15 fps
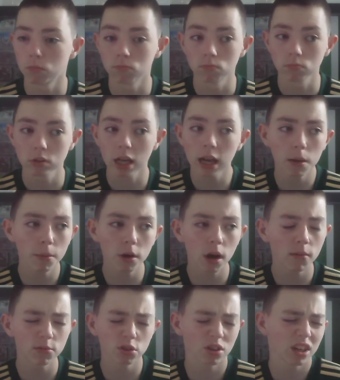sad about it.
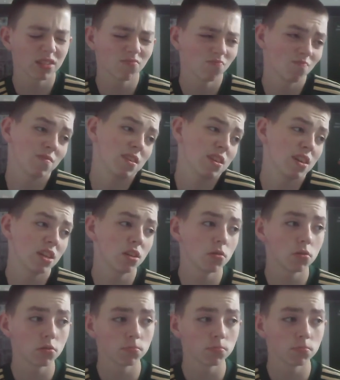I'm just going to, you know,